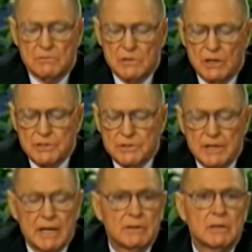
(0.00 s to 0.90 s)
And we
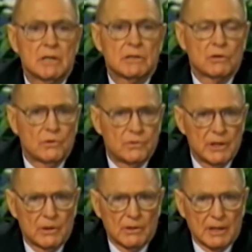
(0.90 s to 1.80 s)
also have a toll
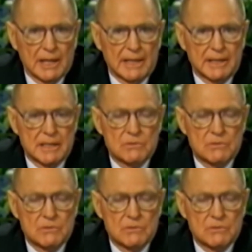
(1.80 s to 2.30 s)
free auto line.